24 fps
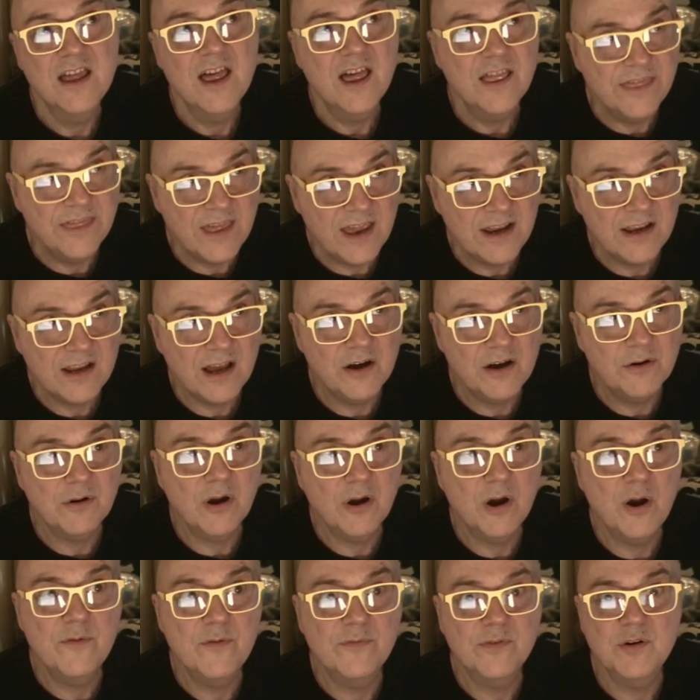Then I'll go
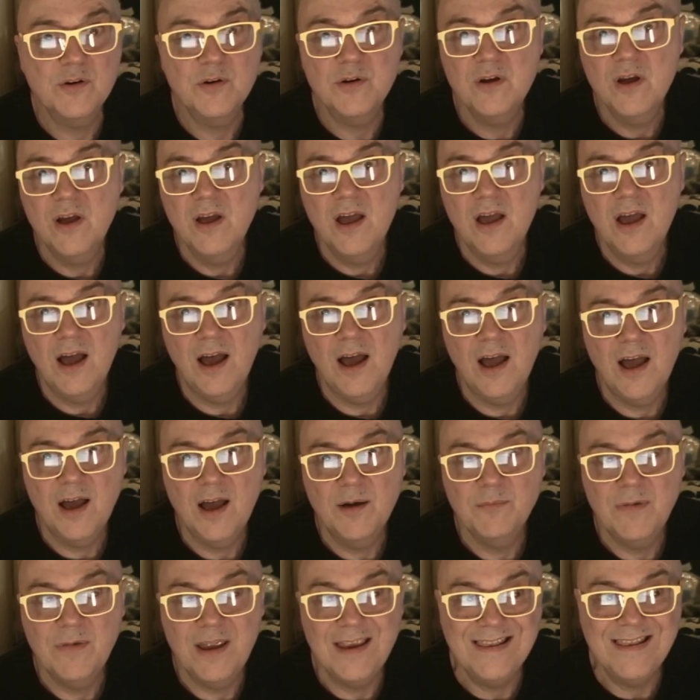over,
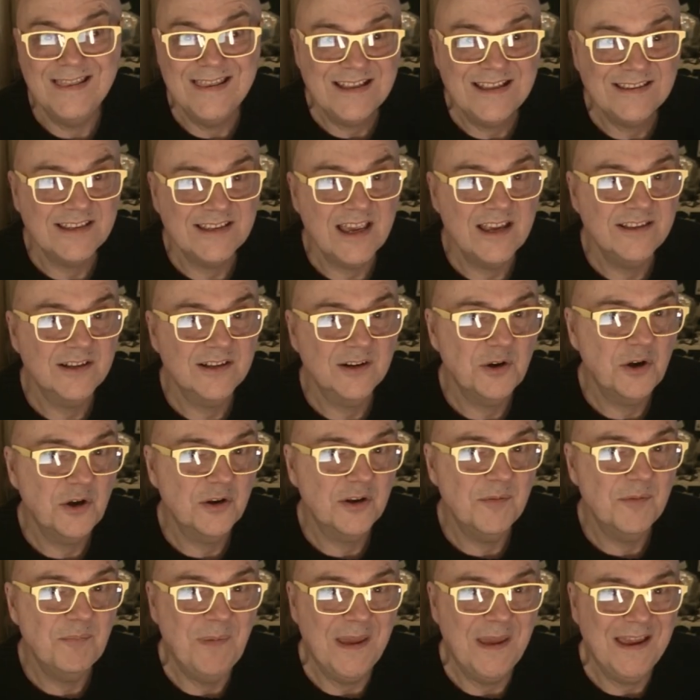in this case, I've got a
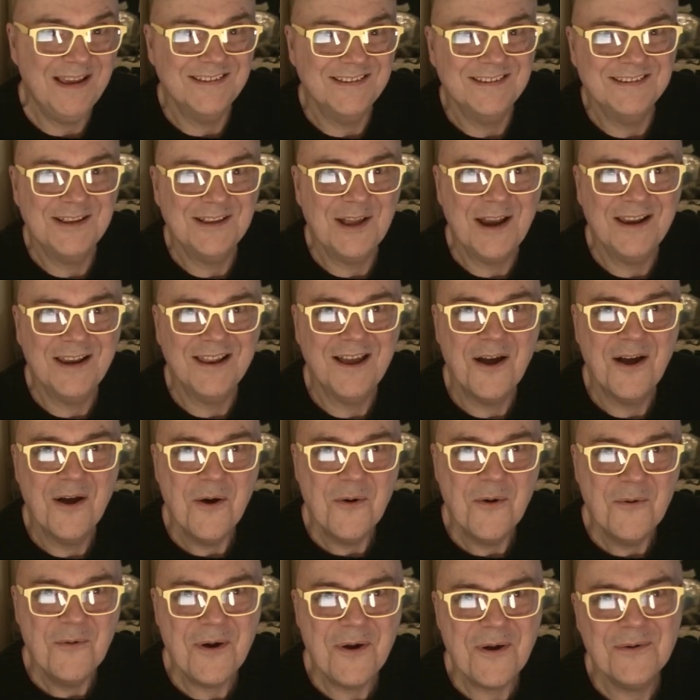bigger slider.
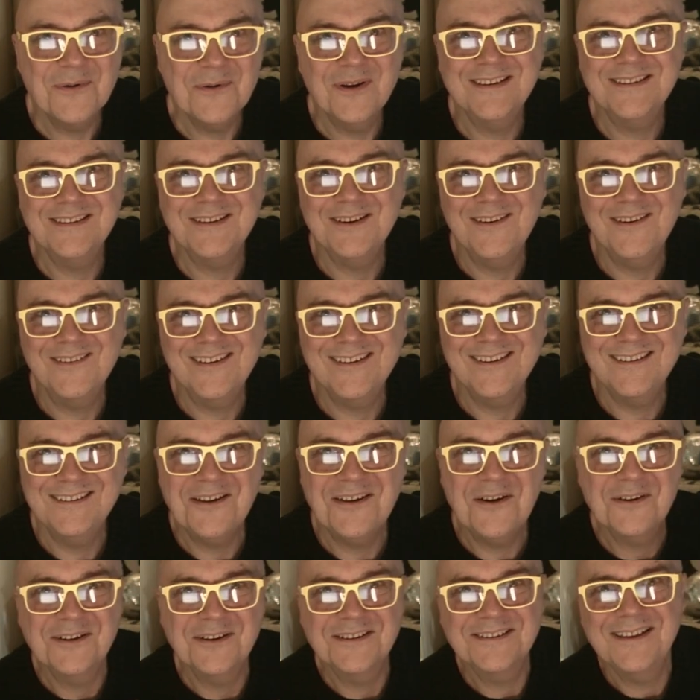Woo! So I've got a
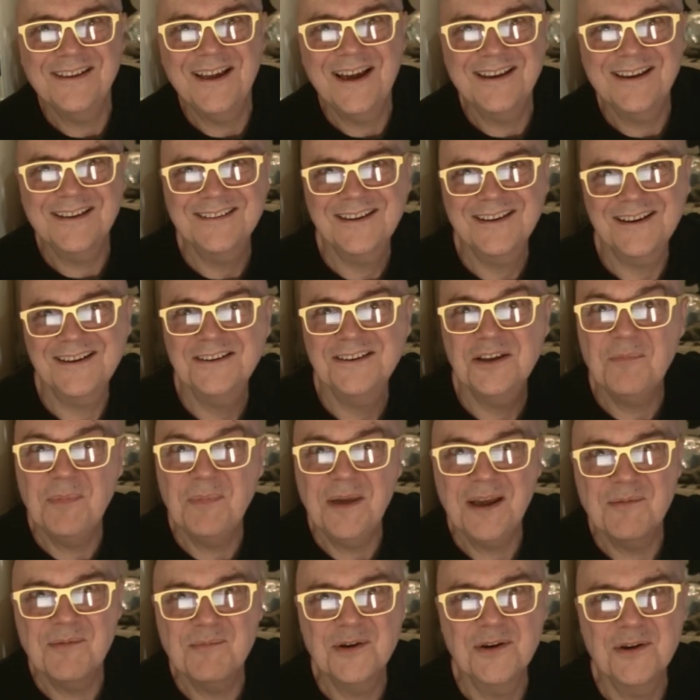longer slider so I can do bigger
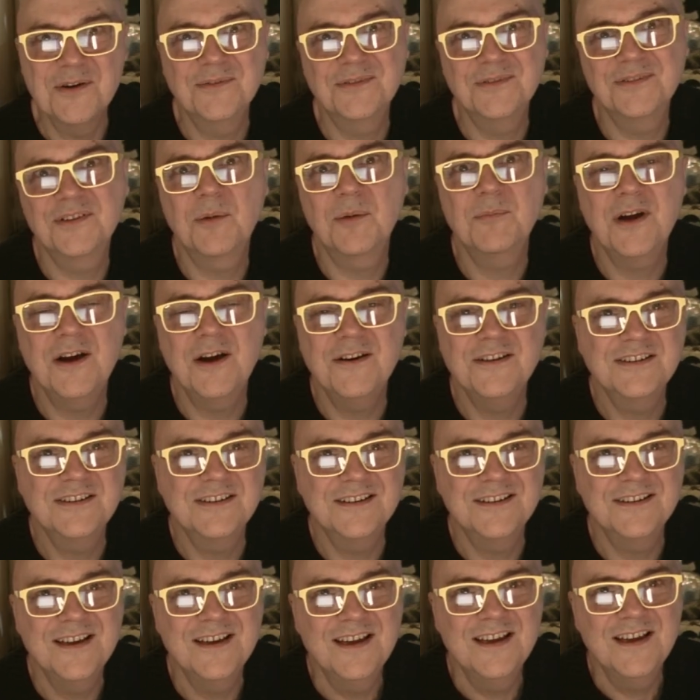moves. I'm going to
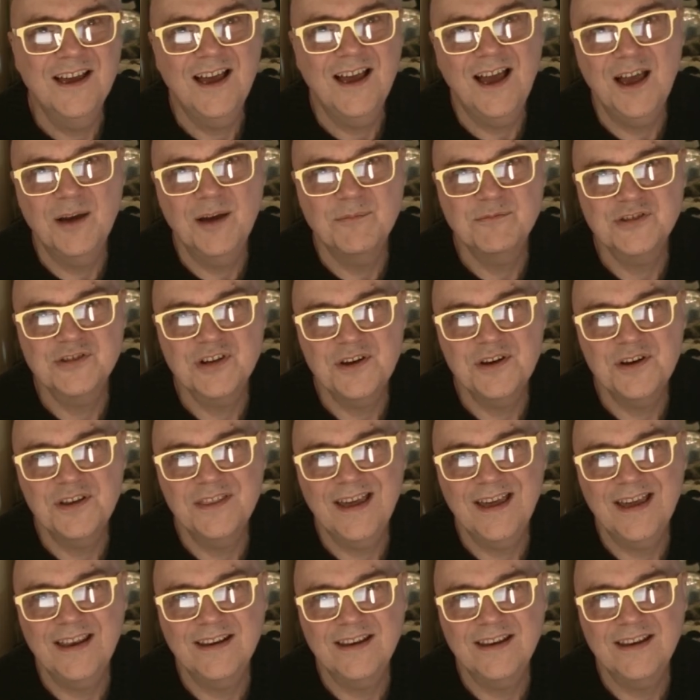show you that